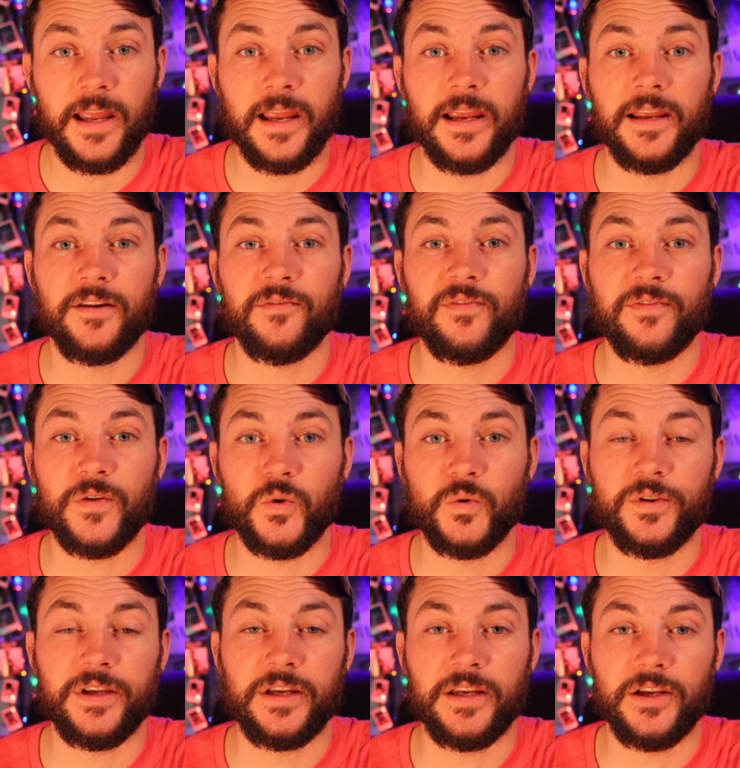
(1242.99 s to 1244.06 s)
and
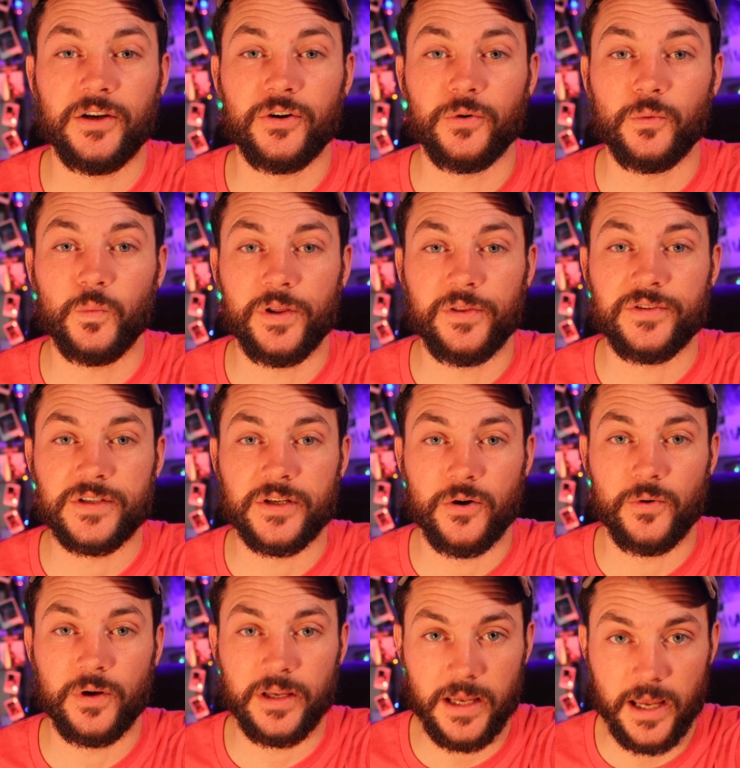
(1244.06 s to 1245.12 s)
filled the heater with
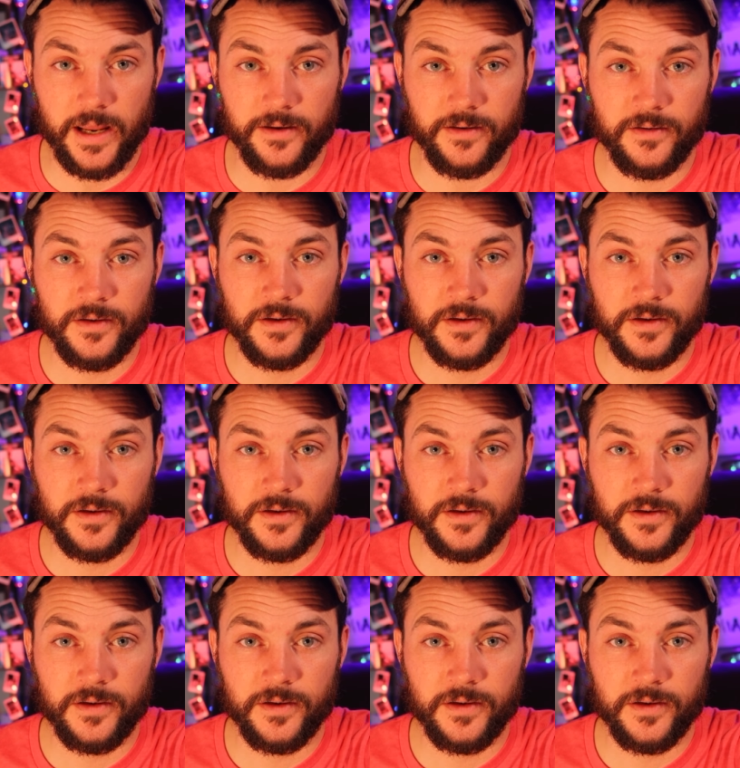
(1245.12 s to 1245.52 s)
snow again.